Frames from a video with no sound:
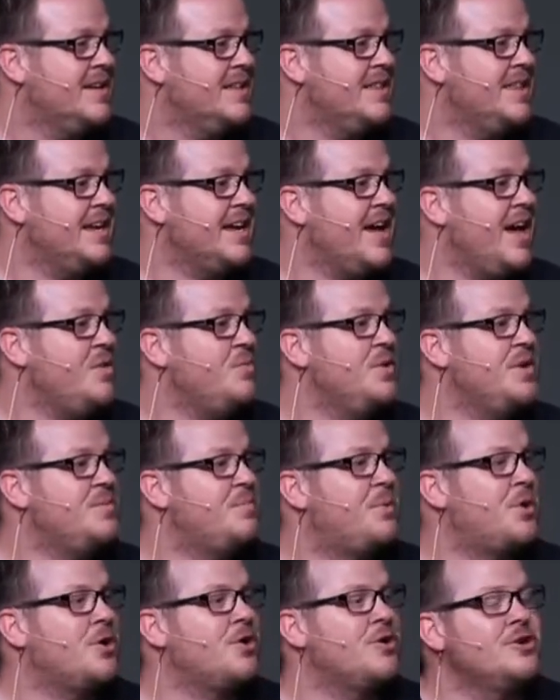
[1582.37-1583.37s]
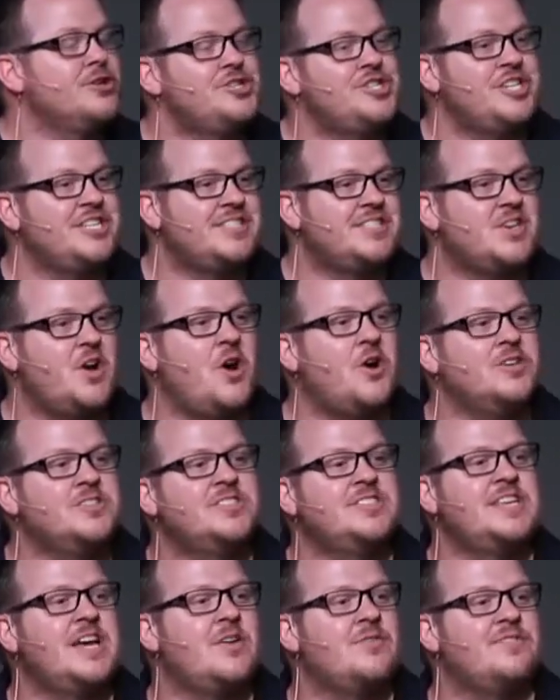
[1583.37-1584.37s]
that God would purchase our
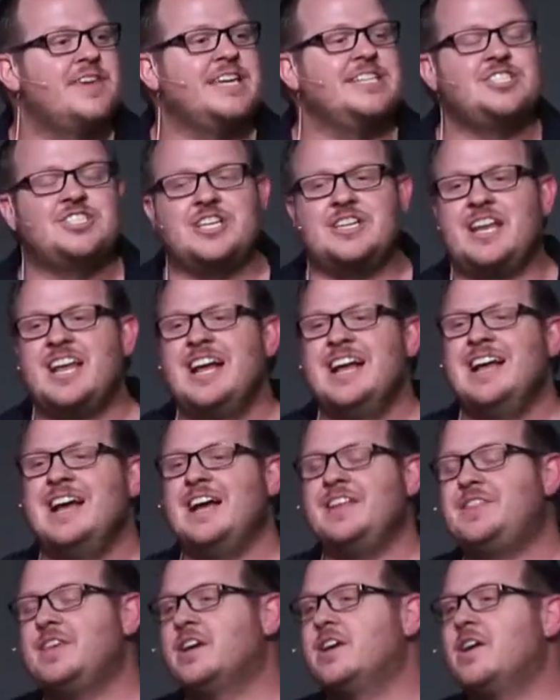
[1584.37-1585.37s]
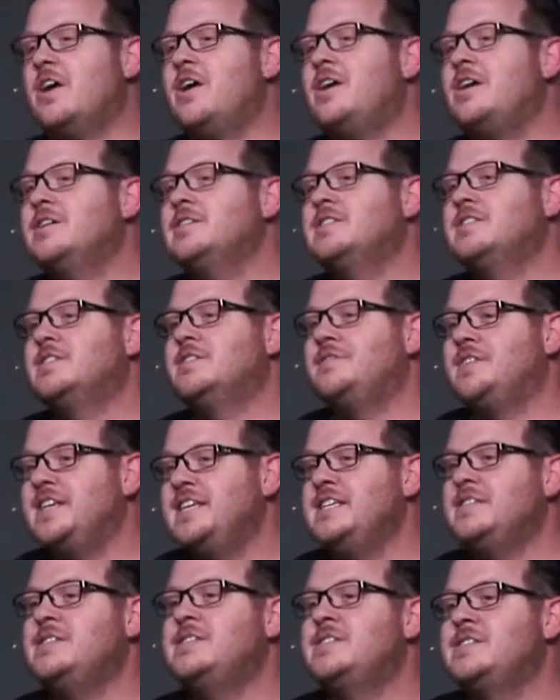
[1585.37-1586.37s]
salvation at the cost of
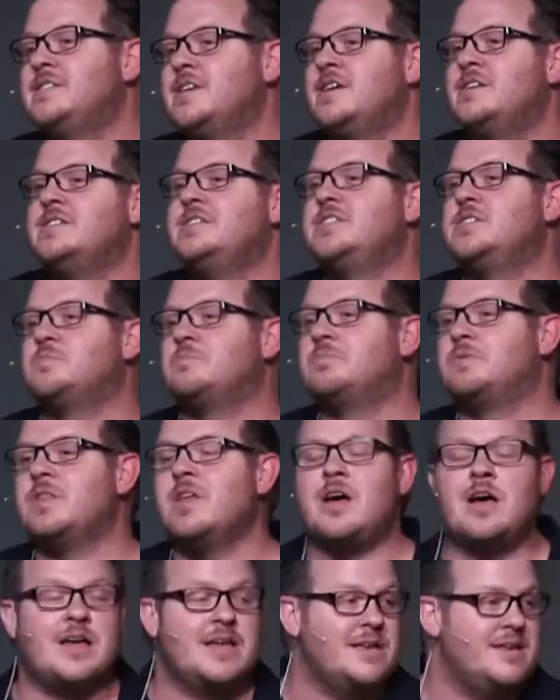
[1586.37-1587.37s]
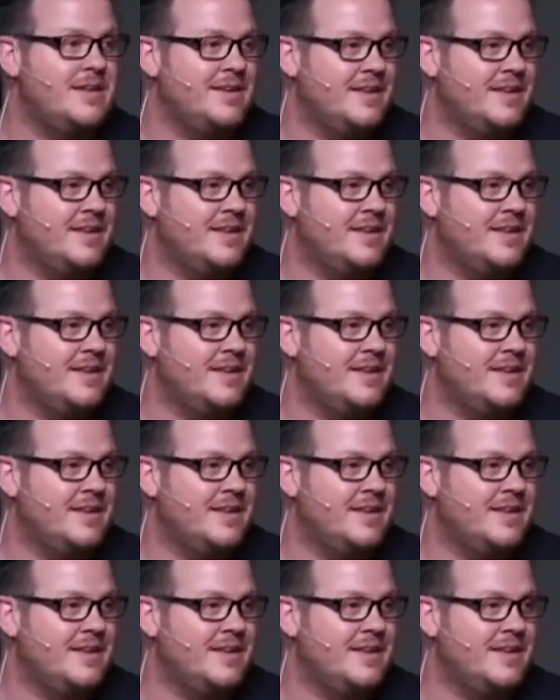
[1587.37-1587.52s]
his son's blood.